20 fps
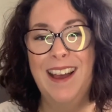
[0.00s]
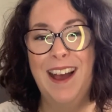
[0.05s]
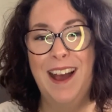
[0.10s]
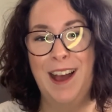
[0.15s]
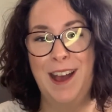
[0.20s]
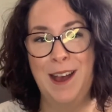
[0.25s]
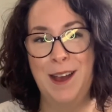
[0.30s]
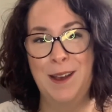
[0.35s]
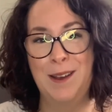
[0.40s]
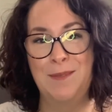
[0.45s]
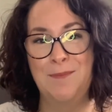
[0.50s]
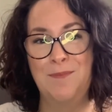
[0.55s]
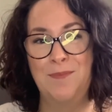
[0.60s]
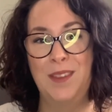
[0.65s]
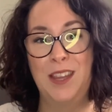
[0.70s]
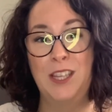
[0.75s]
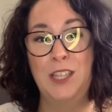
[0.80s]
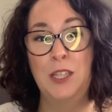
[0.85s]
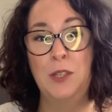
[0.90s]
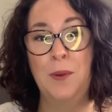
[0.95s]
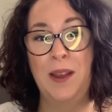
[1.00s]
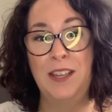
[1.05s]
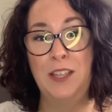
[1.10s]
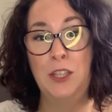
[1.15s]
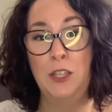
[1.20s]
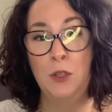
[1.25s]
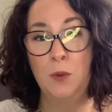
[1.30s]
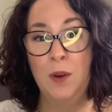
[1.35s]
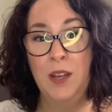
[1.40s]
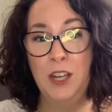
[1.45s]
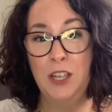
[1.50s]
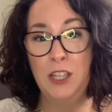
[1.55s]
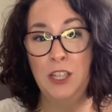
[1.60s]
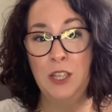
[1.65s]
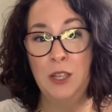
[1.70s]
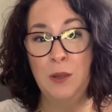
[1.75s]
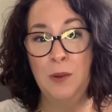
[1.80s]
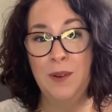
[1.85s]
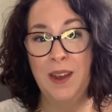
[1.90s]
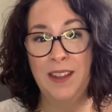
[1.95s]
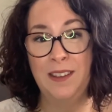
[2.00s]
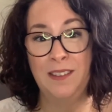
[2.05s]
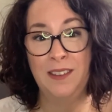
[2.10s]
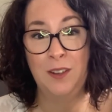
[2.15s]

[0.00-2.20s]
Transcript: Um, so I do want to do a little